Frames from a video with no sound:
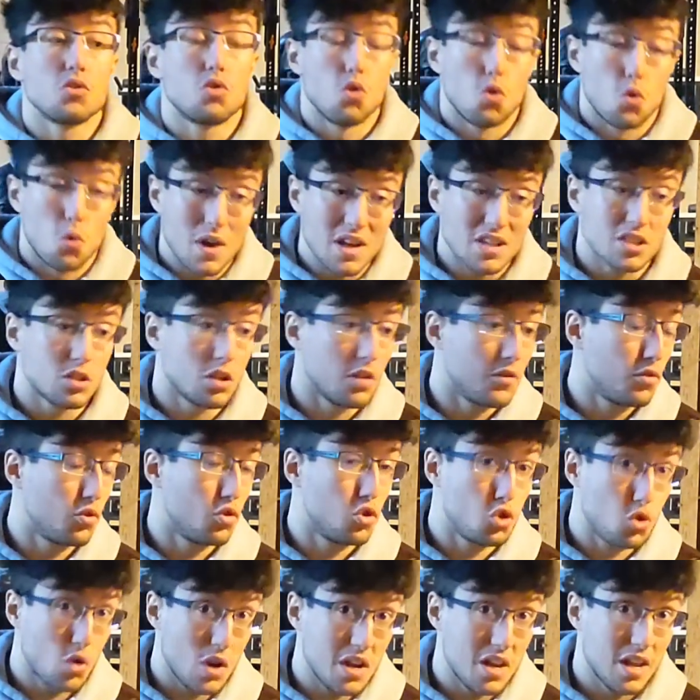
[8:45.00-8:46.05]
The rest of
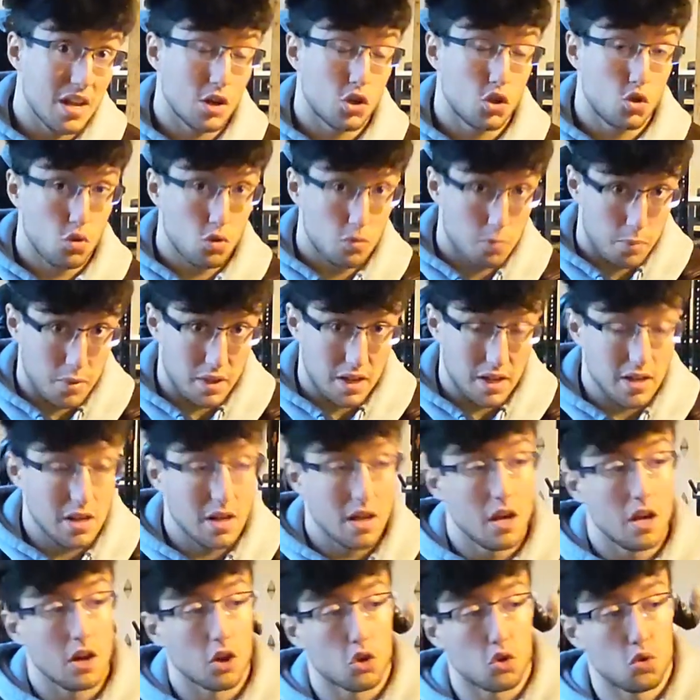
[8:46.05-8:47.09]
the training should be
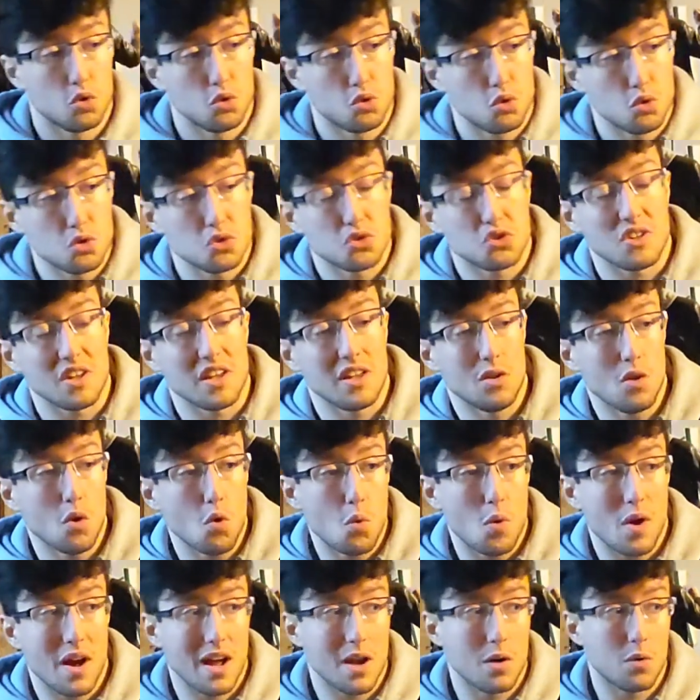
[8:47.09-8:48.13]
conducted in a
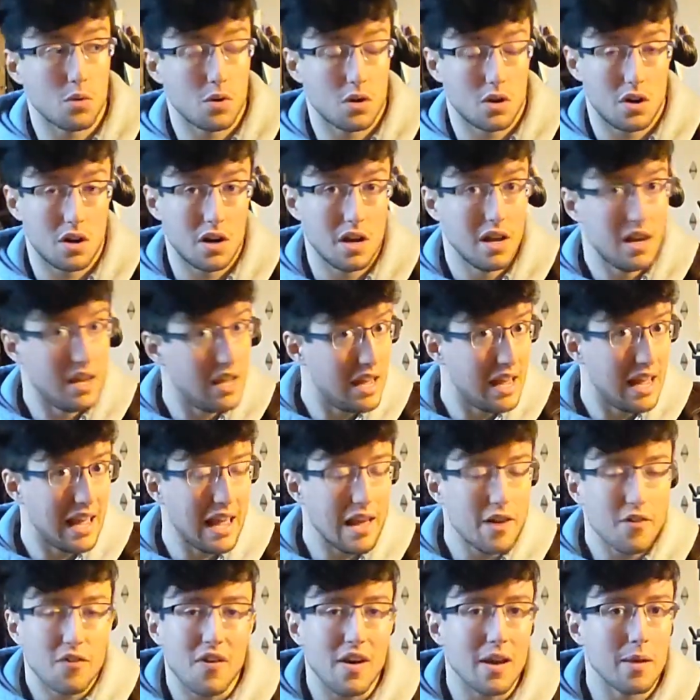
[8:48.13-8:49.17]
way where
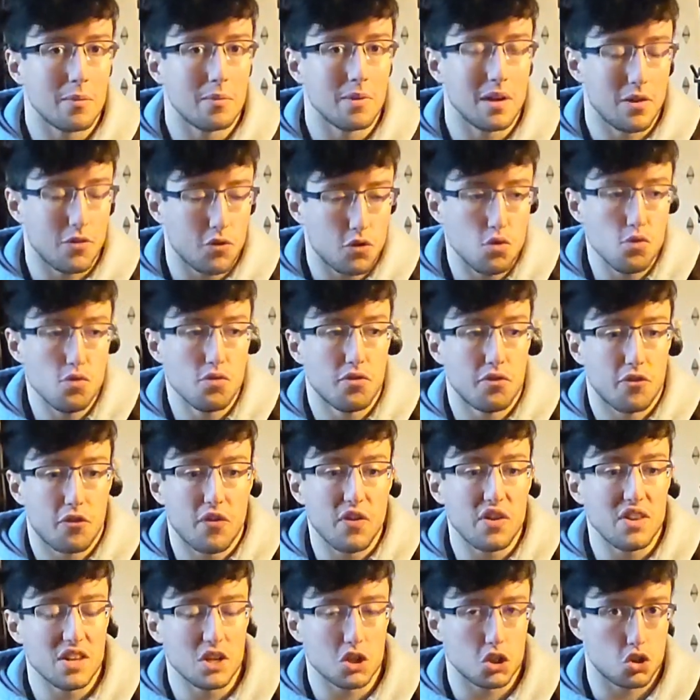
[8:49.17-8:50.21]
if you
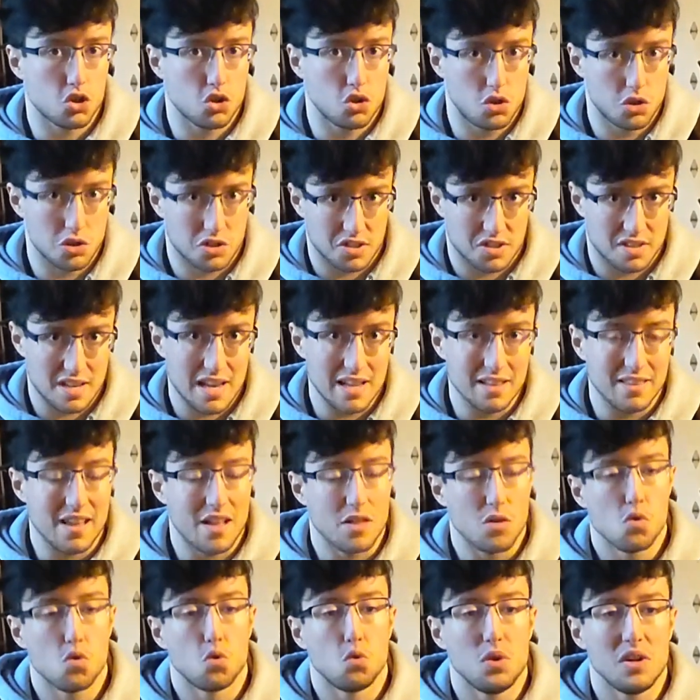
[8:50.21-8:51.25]
finish the set
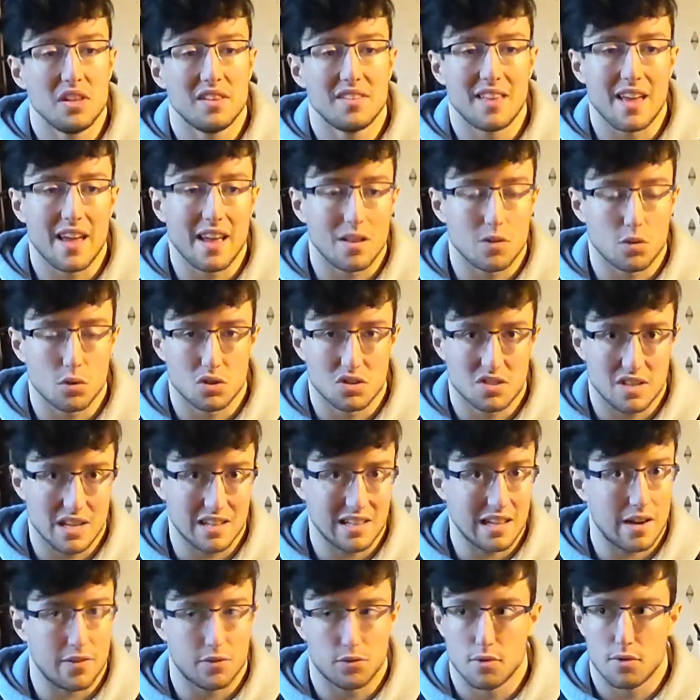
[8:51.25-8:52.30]
and you retake the
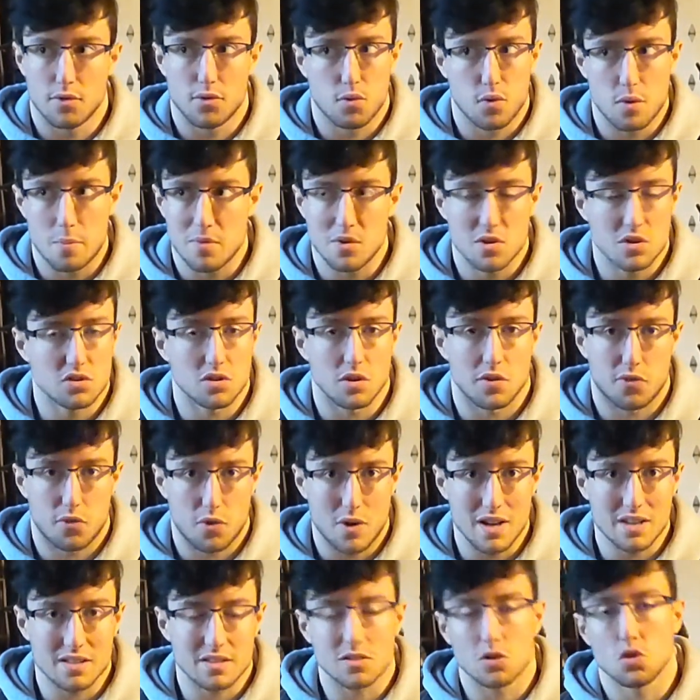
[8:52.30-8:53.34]
set after 3 minutes of
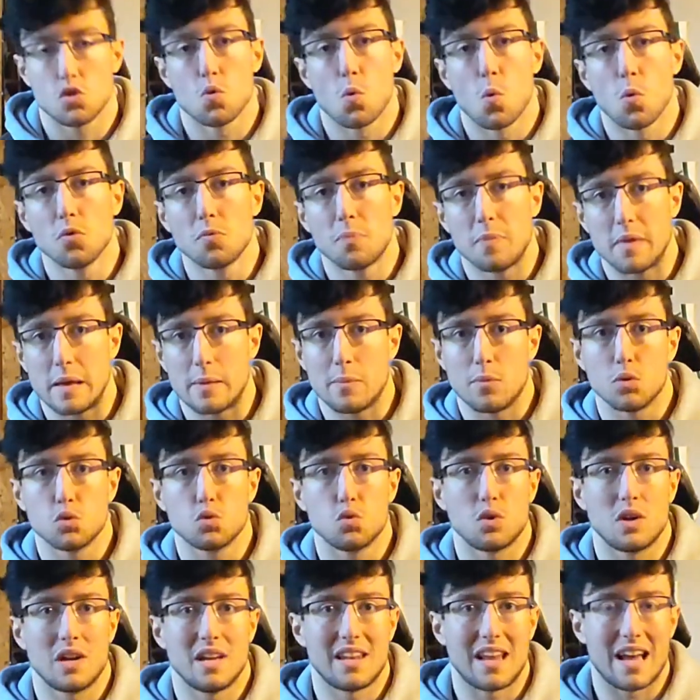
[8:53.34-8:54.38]
rest, you won't be able
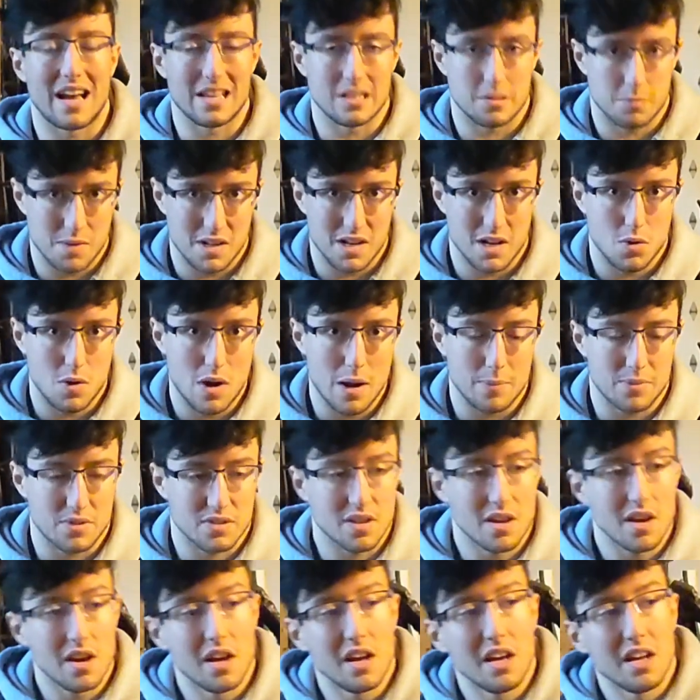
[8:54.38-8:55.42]
to get as many
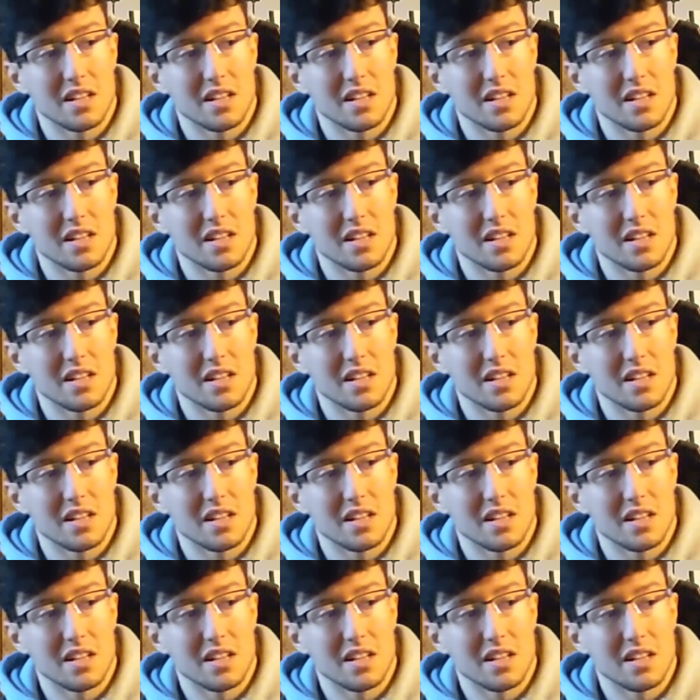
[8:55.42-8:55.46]
reps.